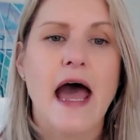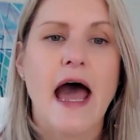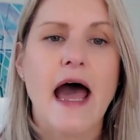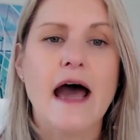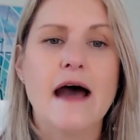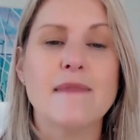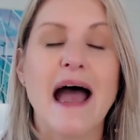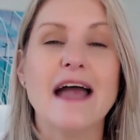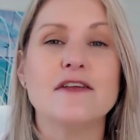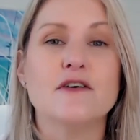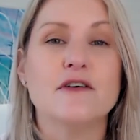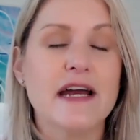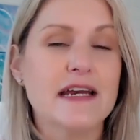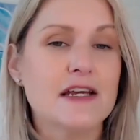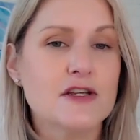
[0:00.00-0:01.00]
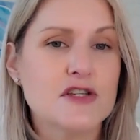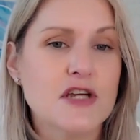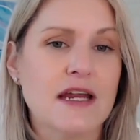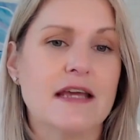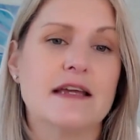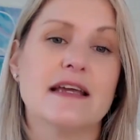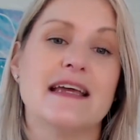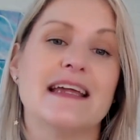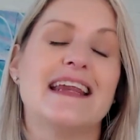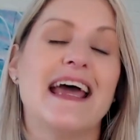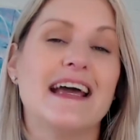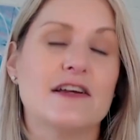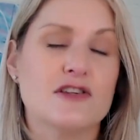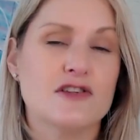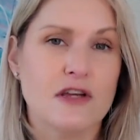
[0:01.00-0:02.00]
um, and your energetic
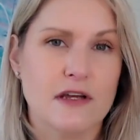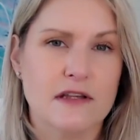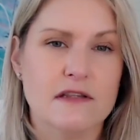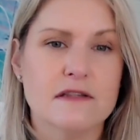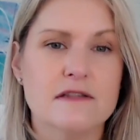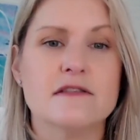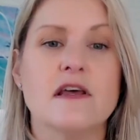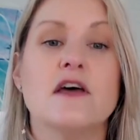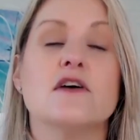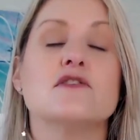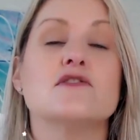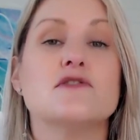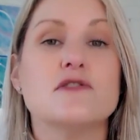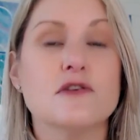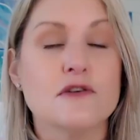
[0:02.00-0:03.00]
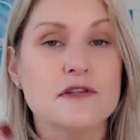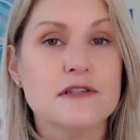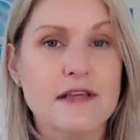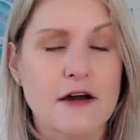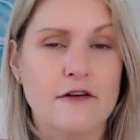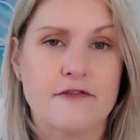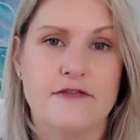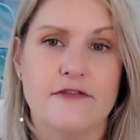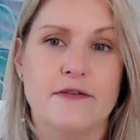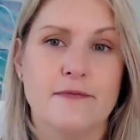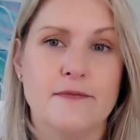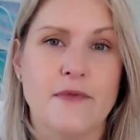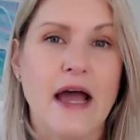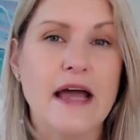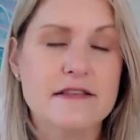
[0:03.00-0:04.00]
connections to self,
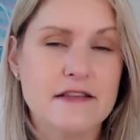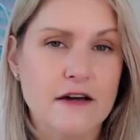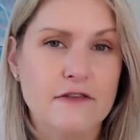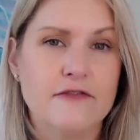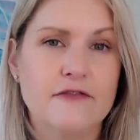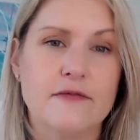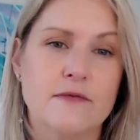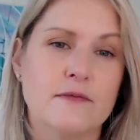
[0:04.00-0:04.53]
right? Self,